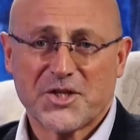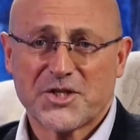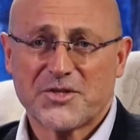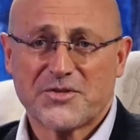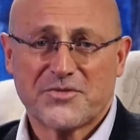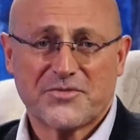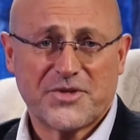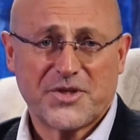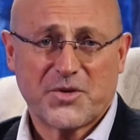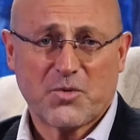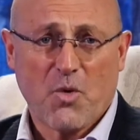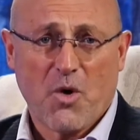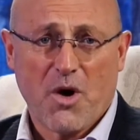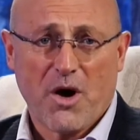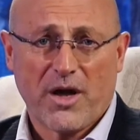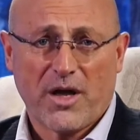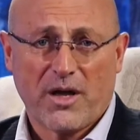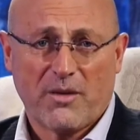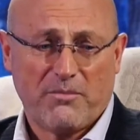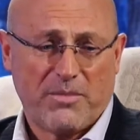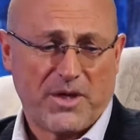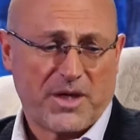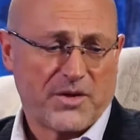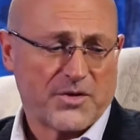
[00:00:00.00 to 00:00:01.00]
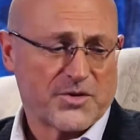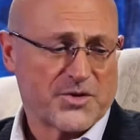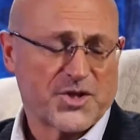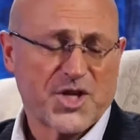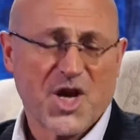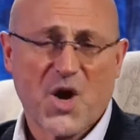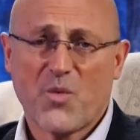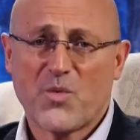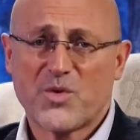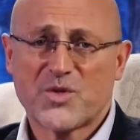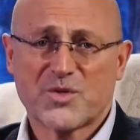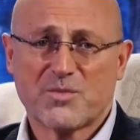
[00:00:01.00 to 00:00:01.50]
It doesn't fit, why?
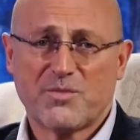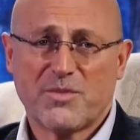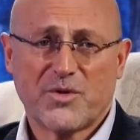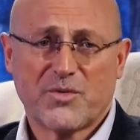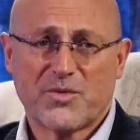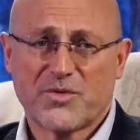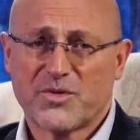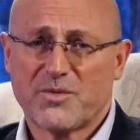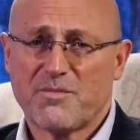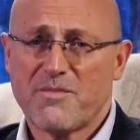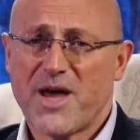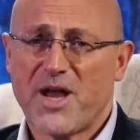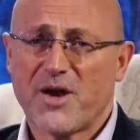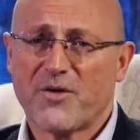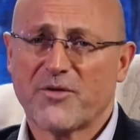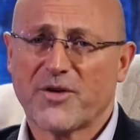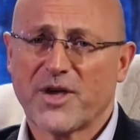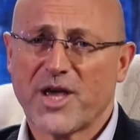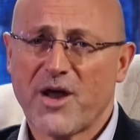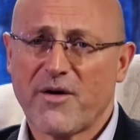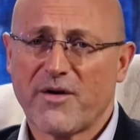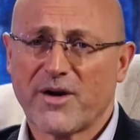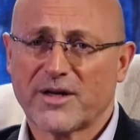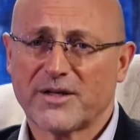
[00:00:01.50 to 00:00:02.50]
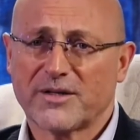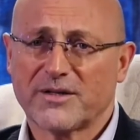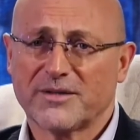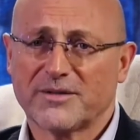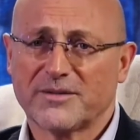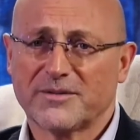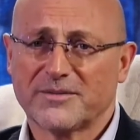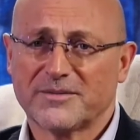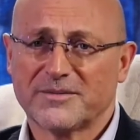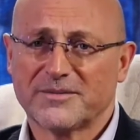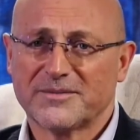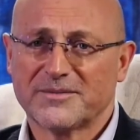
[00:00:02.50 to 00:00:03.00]
Because Darwin Smith was a man of
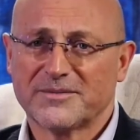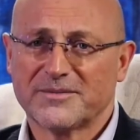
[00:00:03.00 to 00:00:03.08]
character.